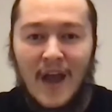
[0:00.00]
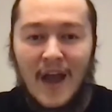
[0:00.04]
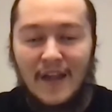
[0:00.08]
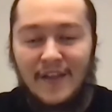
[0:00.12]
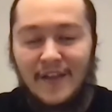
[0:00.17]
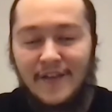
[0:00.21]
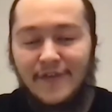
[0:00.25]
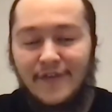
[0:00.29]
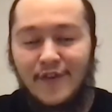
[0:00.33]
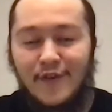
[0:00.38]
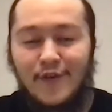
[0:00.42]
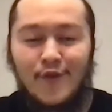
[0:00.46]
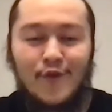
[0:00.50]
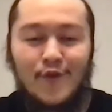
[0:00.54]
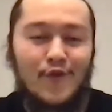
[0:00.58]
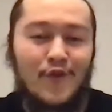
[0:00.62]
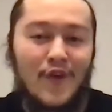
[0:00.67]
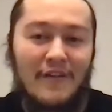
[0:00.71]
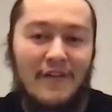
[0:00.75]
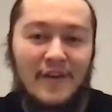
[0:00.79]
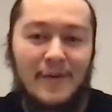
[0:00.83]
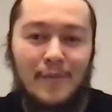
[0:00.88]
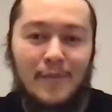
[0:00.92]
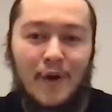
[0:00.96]
And if you're new to
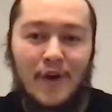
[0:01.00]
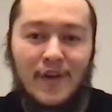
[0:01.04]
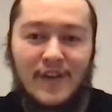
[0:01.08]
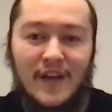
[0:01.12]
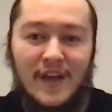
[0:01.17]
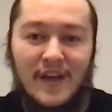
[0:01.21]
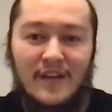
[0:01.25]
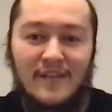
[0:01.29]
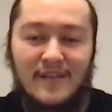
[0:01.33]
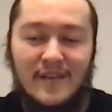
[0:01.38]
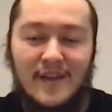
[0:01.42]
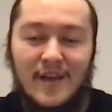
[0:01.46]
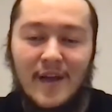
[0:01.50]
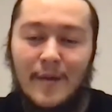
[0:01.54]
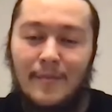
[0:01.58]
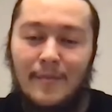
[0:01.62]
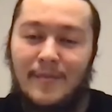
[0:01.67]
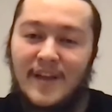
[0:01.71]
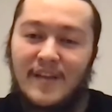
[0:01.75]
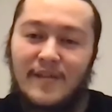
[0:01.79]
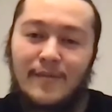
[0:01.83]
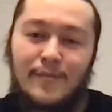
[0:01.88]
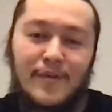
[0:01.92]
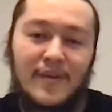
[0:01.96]
our podcast,
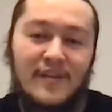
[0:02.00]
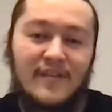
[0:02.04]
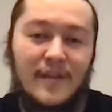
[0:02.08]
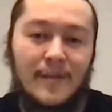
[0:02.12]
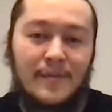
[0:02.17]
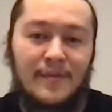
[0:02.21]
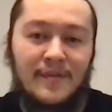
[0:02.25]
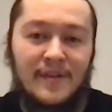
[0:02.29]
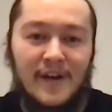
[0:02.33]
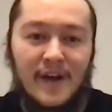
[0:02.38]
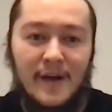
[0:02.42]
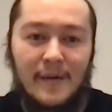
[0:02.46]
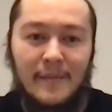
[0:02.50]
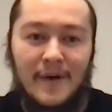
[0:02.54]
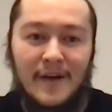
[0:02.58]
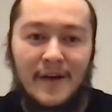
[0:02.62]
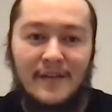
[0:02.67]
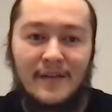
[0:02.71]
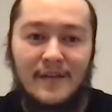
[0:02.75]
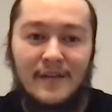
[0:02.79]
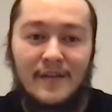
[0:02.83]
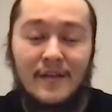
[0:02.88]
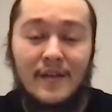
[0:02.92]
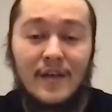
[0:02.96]
please press subscribe
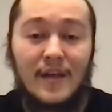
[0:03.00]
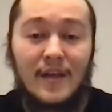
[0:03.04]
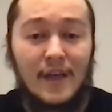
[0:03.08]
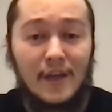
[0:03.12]
button